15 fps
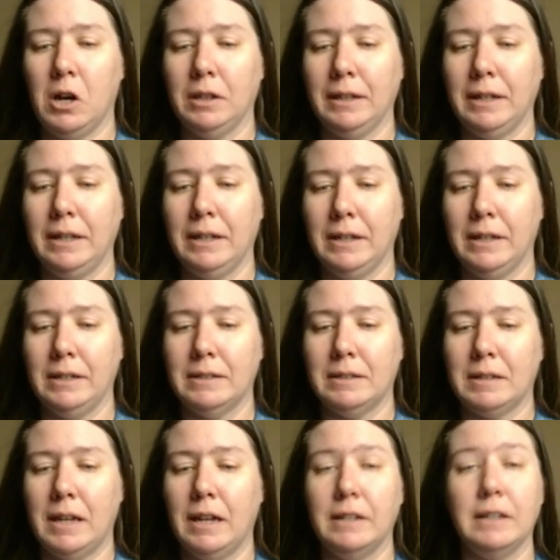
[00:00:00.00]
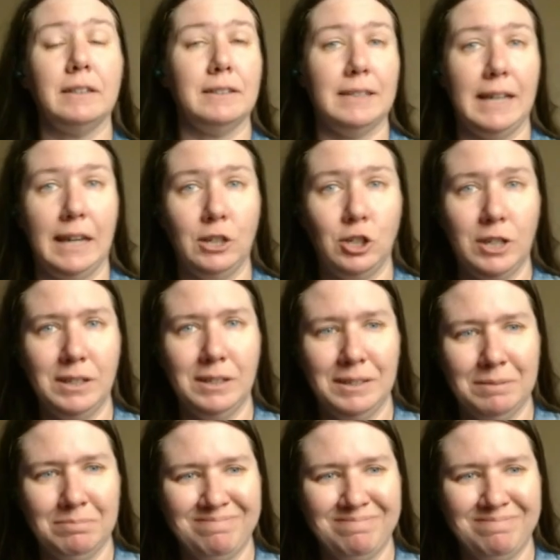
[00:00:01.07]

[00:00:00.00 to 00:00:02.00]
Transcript: on Lita's enunciation.